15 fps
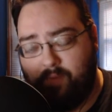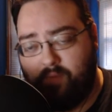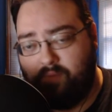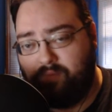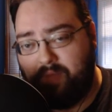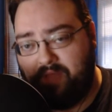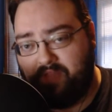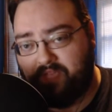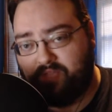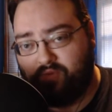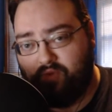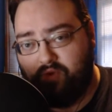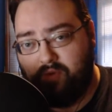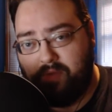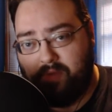It won't be this
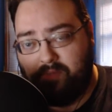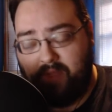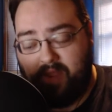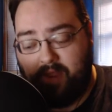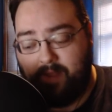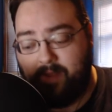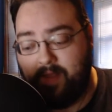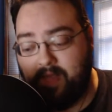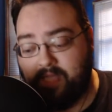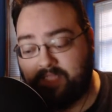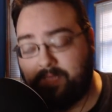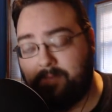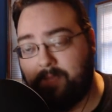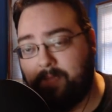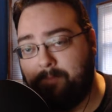room, it'll be
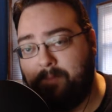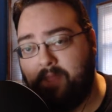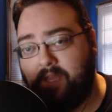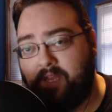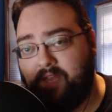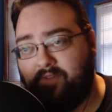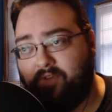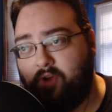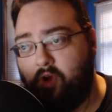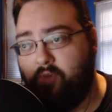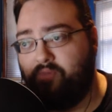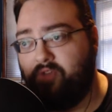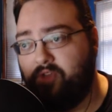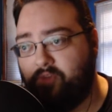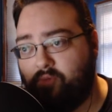something completely different.
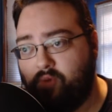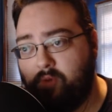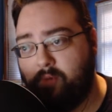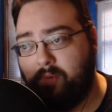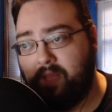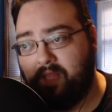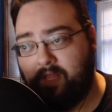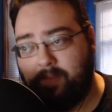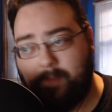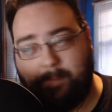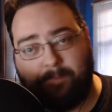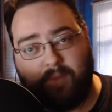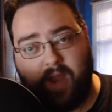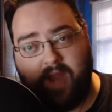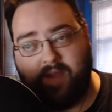Hopefully the room will be a little
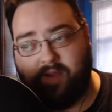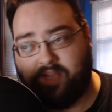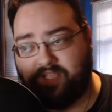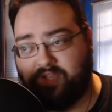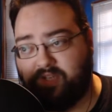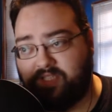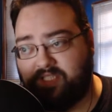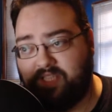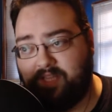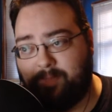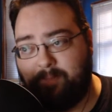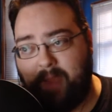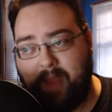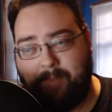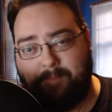bit brighter, because you can see the
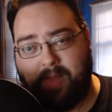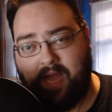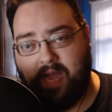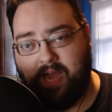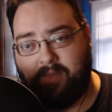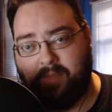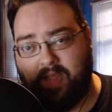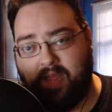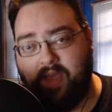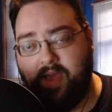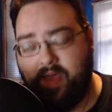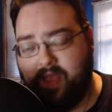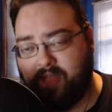paint behind me.